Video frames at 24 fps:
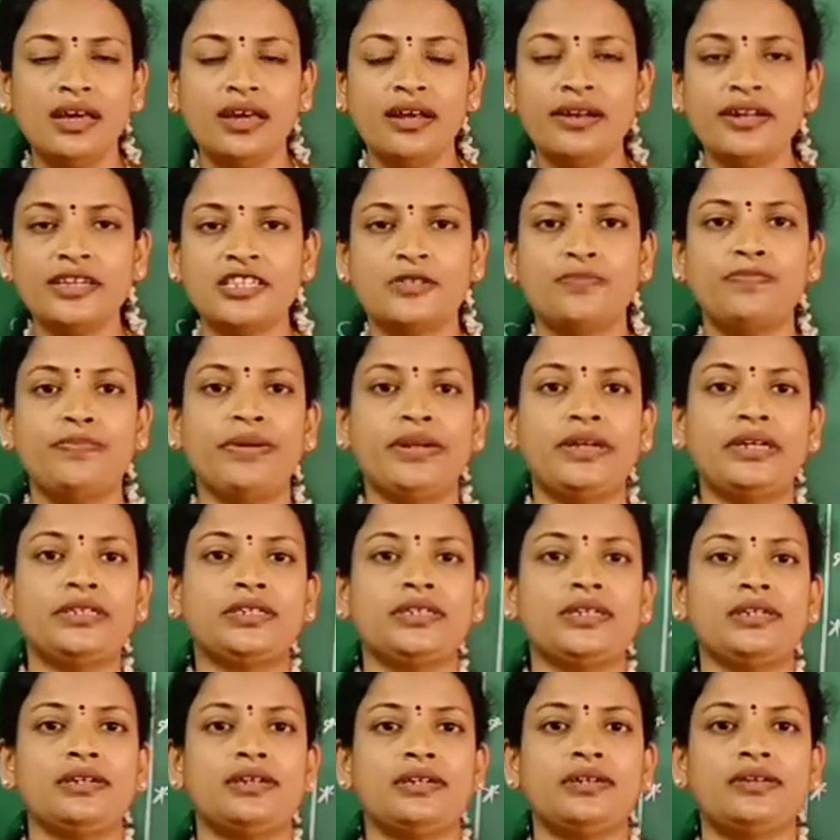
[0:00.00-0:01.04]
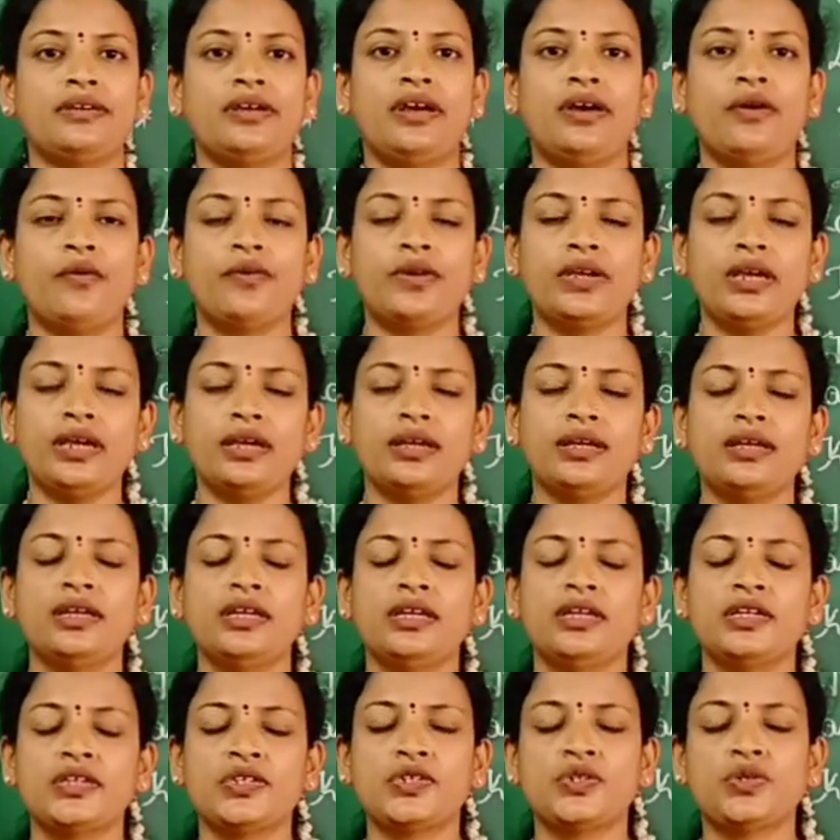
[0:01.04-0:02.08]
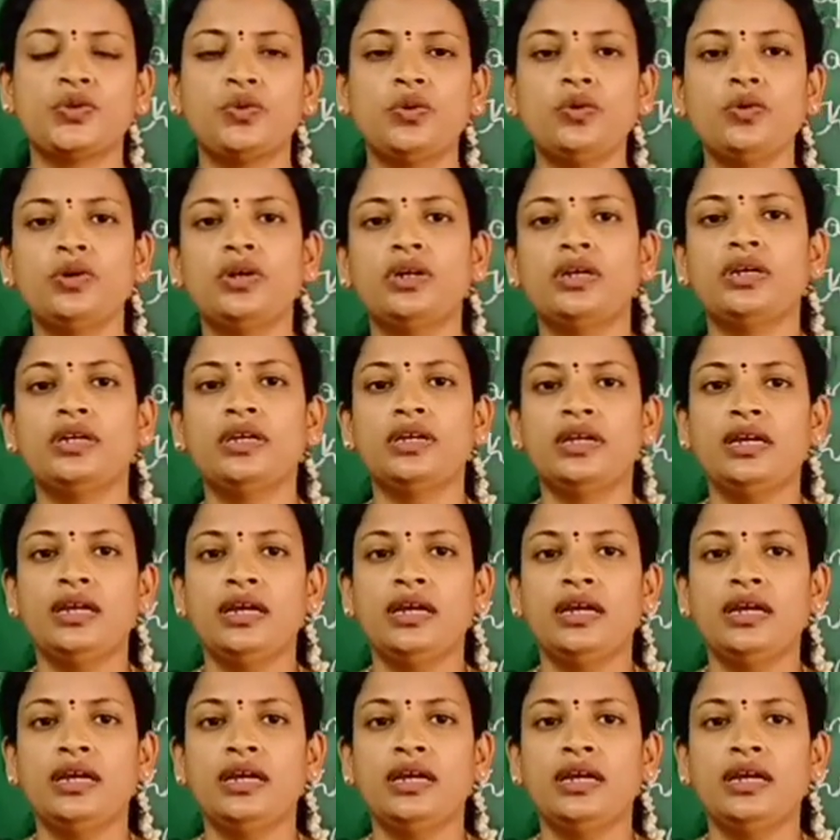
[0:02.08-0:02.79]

respiration. Okay, so